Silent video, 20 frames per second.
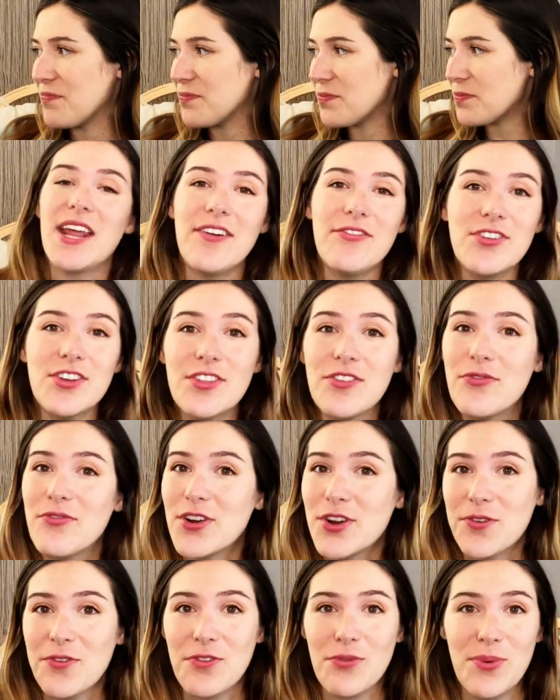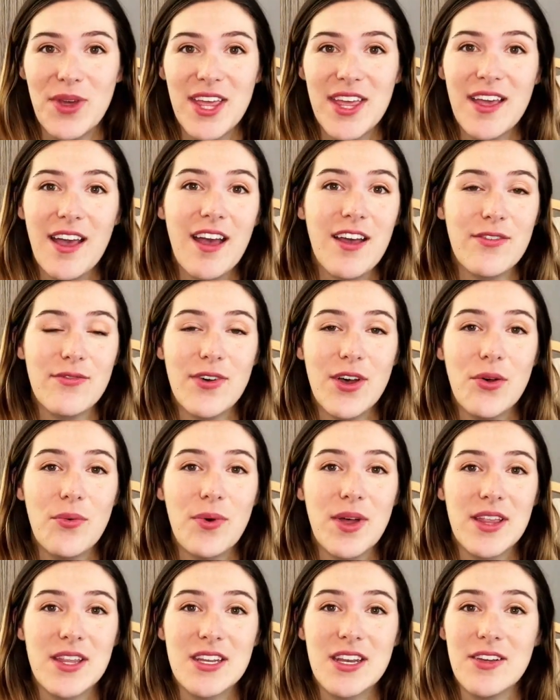After the first week, I felt
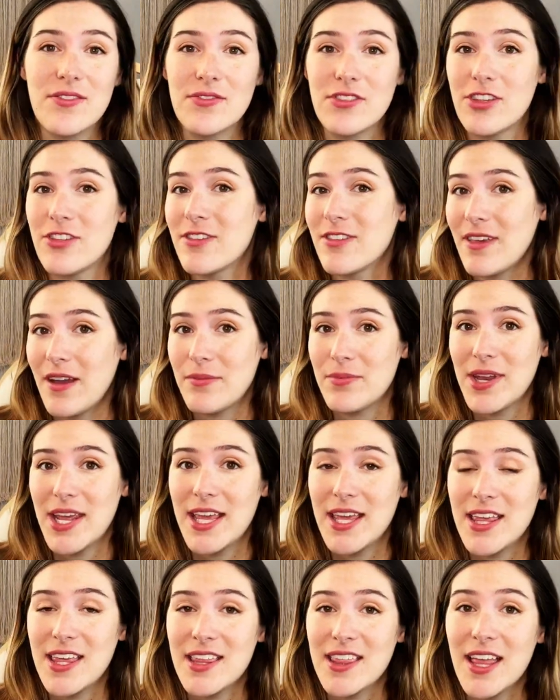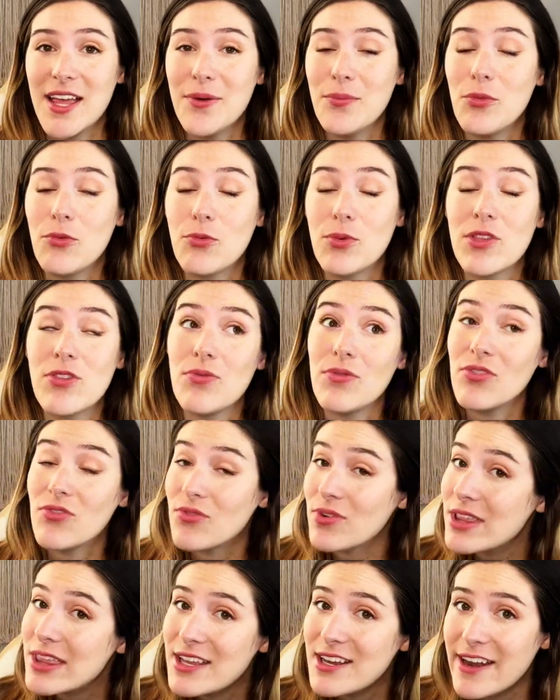well enough to stop taking them, which was
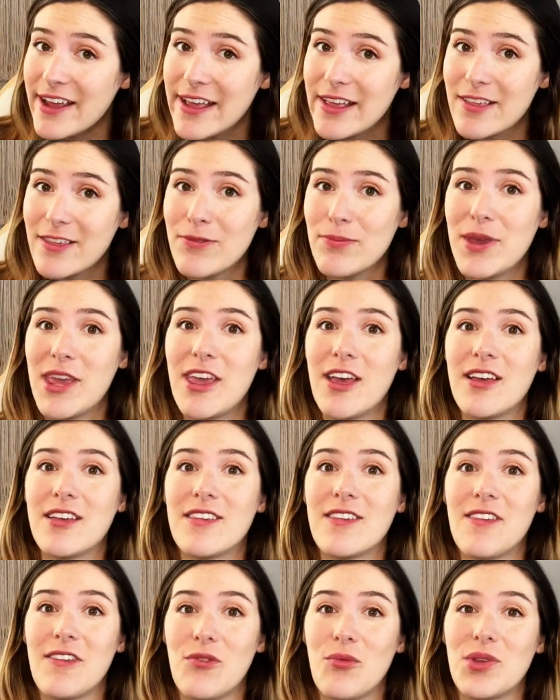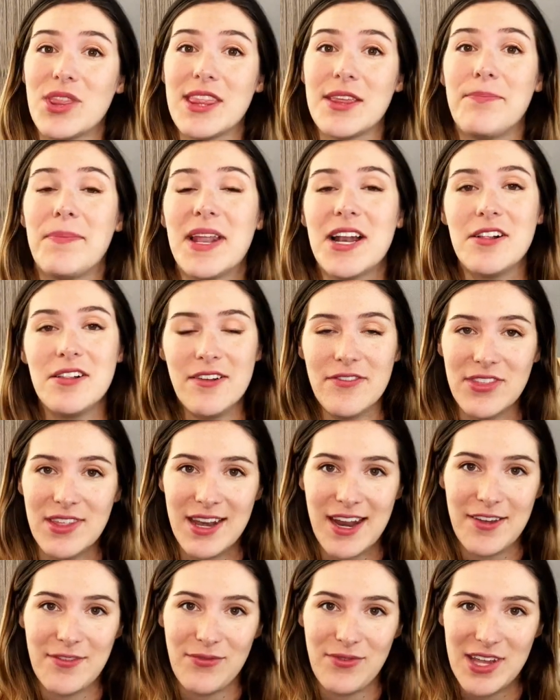really nice because with the middle of the
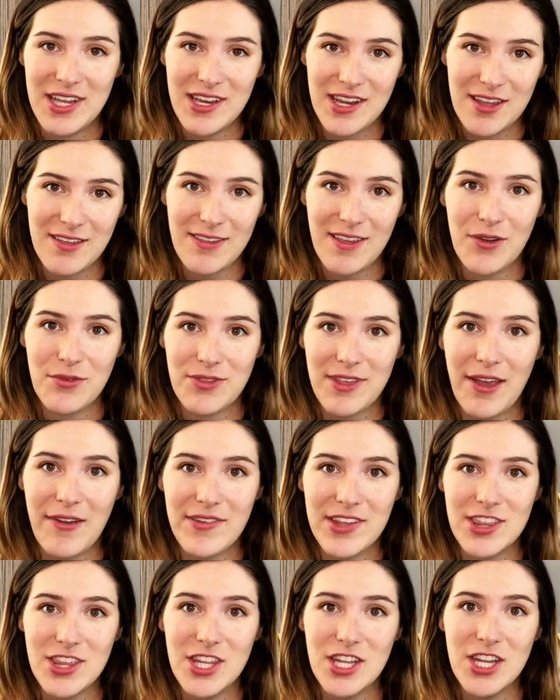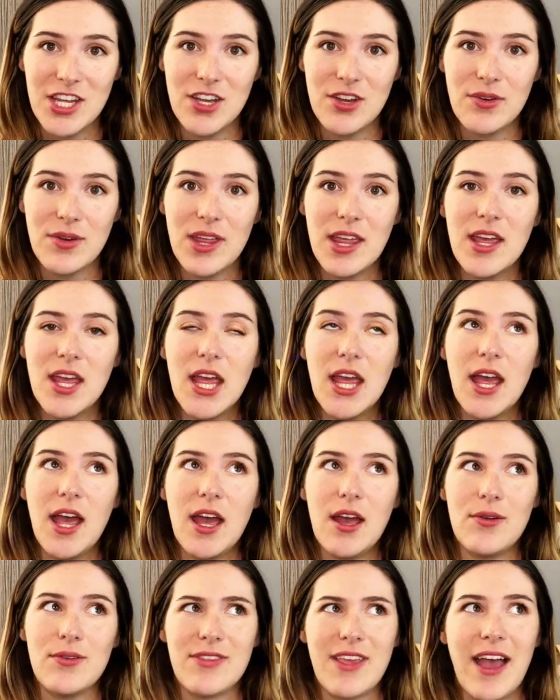night feedings I was having to do,
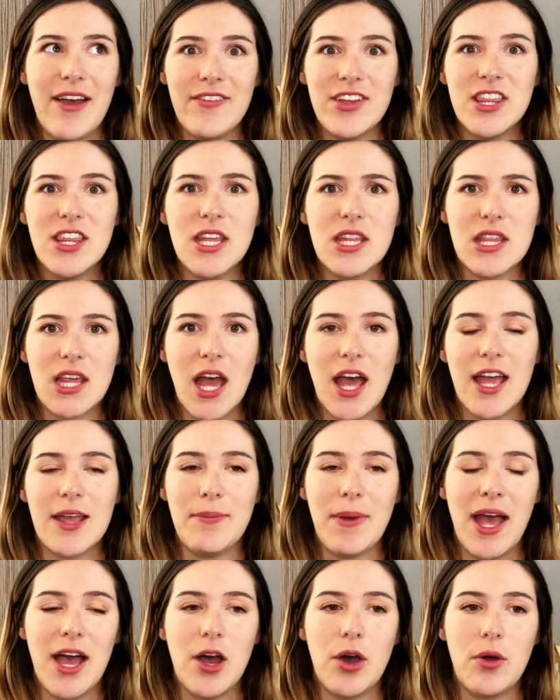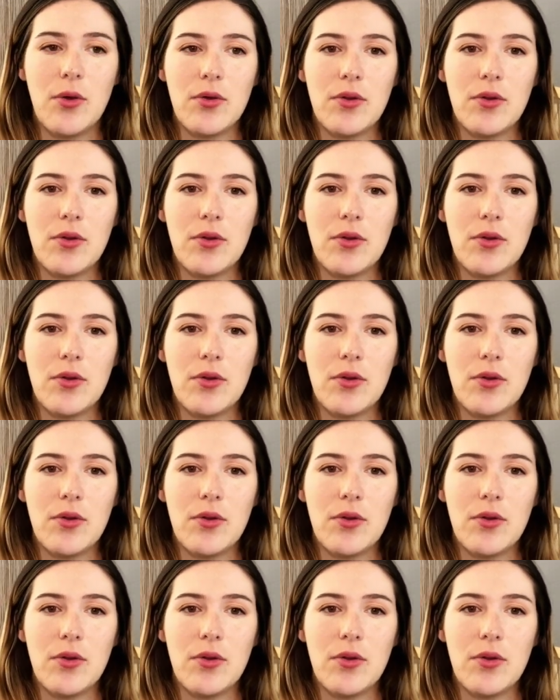I was having to time out